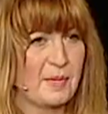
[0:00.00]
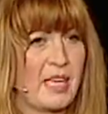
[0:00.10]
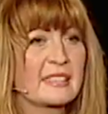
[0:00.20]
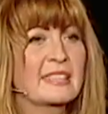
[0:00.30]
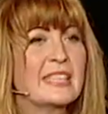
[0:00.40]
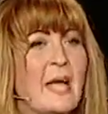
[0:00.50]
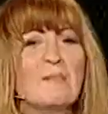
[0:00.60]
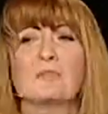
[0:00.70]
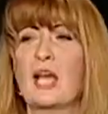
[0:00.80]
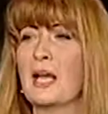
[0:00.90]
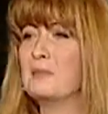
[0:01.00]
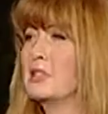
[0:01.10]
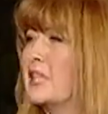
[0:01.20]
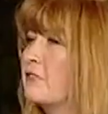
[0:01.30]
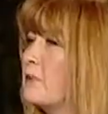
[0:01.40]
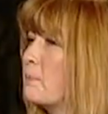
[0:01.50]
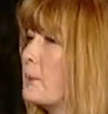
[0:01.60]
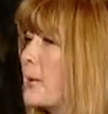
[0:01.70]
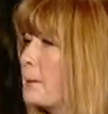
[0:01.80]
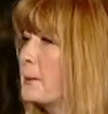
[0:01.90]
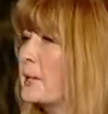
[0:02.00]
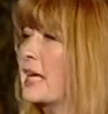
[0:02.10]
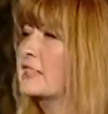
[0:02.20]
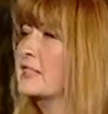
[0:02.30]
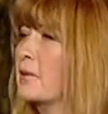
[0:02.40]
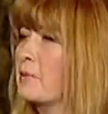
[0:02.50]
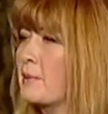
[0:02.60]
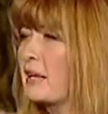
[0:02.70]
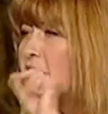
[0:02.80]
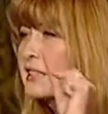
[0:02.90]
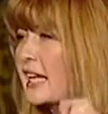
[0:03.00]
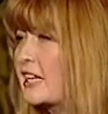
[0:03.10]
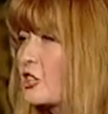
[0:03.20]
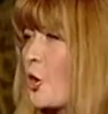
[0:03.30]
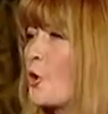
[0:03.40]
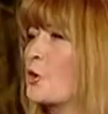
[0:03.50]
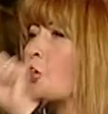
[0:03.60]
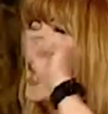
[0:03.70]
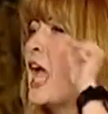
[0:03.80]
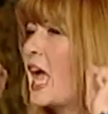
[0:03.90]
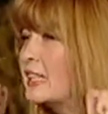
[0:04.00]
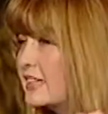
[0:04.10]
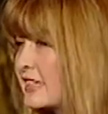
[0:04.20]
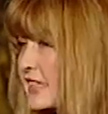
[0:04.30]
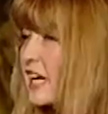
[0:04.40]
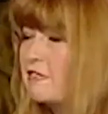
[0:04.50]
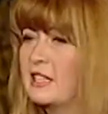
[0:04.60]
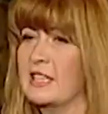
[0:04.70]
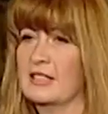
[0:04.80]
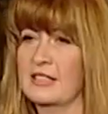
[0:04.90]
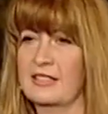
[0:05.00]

sometimes even people accept him as their Lord and Savior.